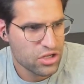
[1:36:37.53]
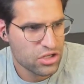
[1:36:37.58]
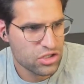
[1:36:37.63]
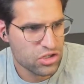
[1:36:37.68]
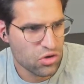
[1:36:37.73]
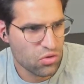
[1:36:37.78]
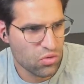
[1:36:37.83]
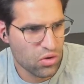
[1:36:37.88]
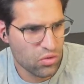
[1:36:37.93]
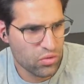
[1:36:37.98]

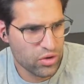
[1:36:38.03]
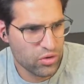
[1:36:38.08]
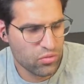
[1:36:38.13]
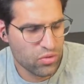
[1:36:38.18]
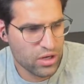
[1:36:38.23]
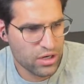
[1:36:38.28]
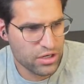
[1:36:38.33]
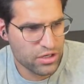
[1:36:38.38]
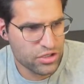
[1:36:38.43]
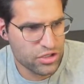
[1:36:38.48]
So what we
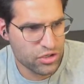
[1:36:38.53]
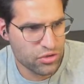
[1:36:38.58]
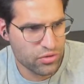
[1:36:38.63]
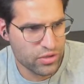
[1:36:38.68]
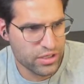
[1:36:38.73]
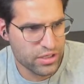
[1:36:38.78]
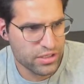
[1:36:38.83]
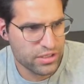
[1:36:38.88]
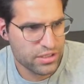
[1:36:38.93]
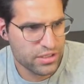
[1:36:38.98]
want to
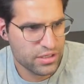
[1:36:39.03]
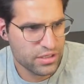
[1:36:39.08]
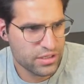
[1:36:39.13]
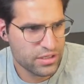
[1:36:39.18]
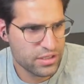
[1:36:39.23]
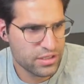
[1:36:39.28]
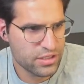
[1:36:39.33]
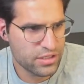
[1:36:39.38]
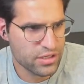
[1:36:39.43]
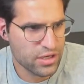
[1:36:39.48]
do is
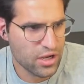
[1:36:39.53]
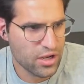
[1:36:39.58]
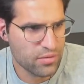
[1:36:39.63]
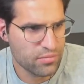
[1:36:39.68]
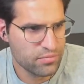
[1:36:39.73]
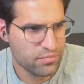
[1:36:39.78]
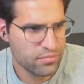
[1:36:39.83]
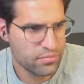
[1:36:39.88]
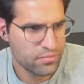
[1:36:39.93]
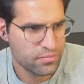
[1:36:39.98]

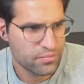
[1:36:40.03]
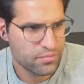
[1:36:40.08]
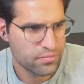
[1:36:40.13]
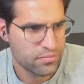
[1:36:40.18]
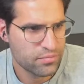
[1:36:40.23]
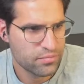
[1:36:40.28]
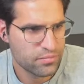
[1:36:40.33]
sum